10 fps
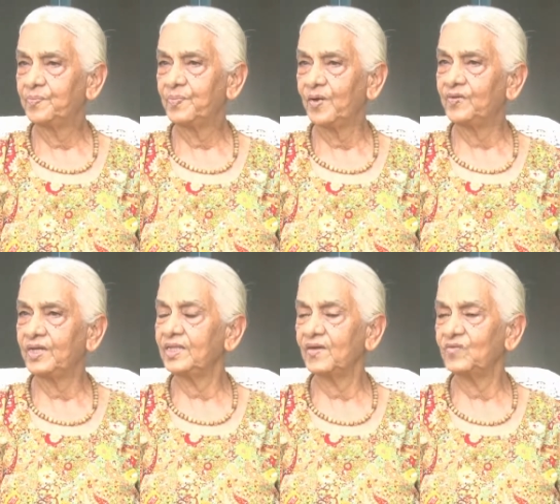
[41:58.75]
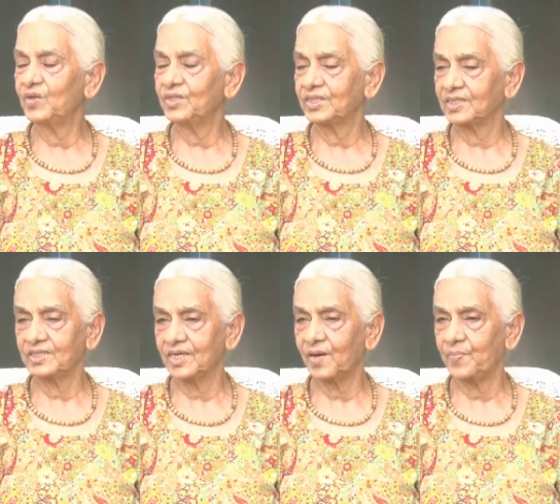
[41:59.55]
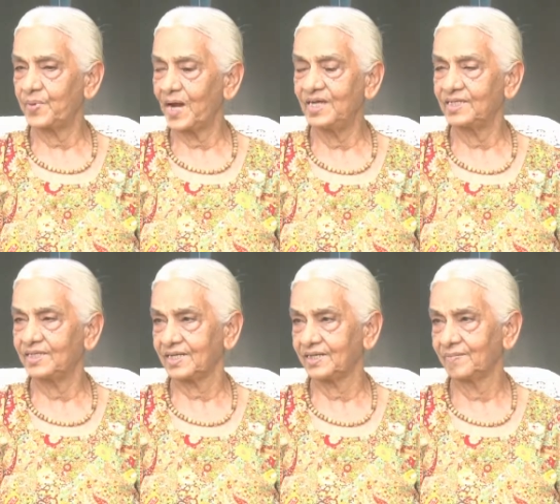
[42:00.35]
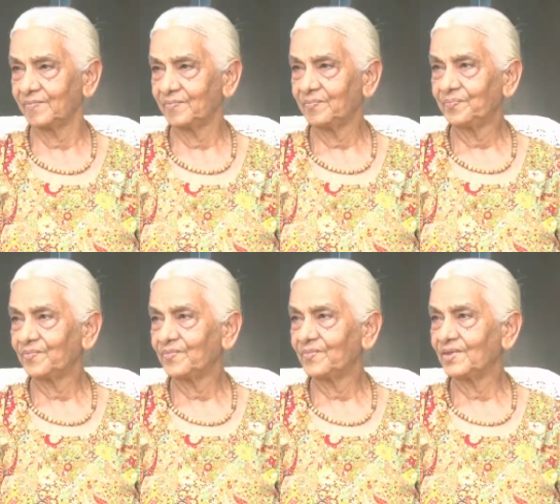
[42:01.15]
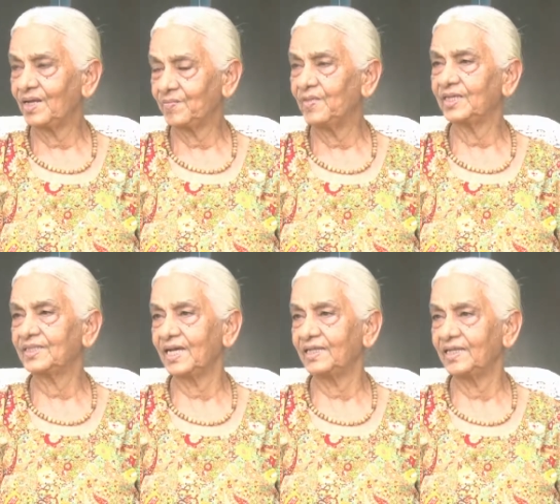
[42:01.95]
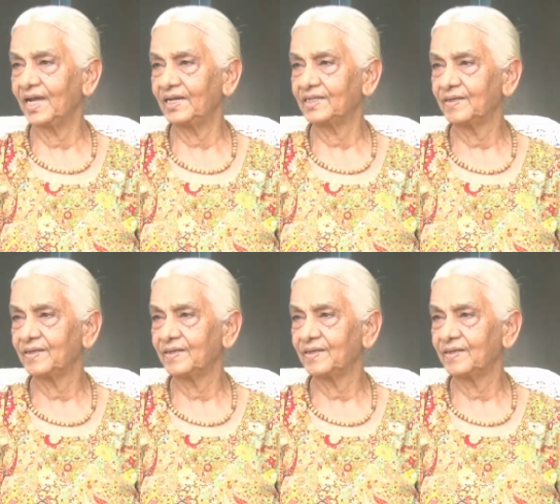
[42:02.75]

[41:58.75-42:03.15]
Pavitra was surprised that Mother said that.